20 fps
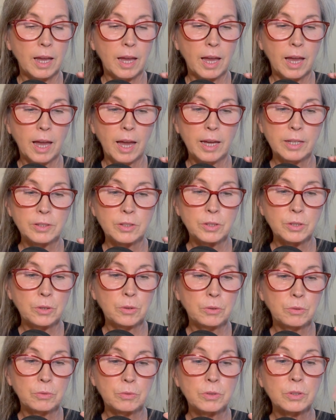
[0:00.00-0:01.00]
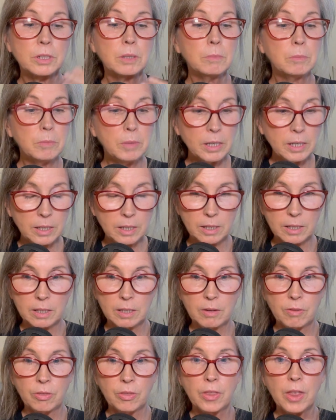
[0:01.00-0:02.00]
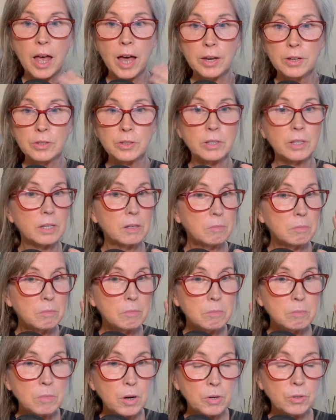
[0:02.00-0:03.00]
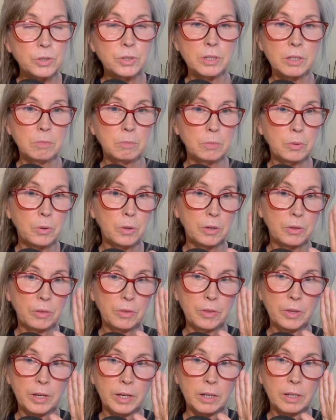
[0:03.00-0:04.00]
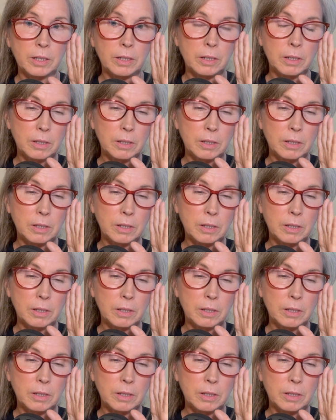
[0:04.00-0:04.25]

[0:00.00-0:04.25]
And so to me, that is the most important thing,